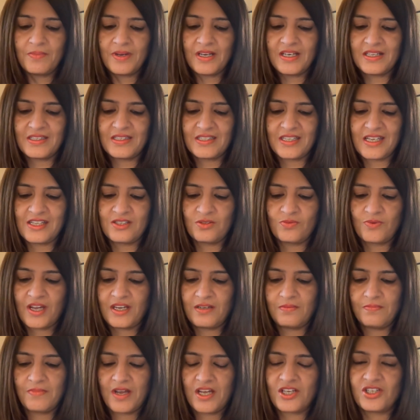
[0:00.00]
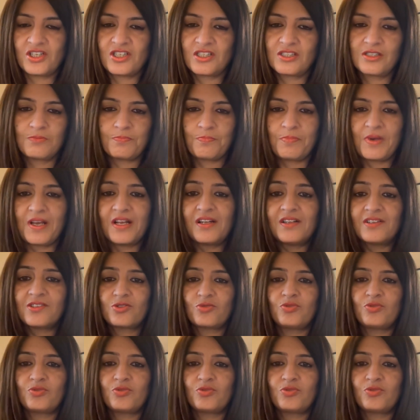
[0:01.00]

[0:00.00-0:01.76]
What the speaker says: but it says White Magic Spells,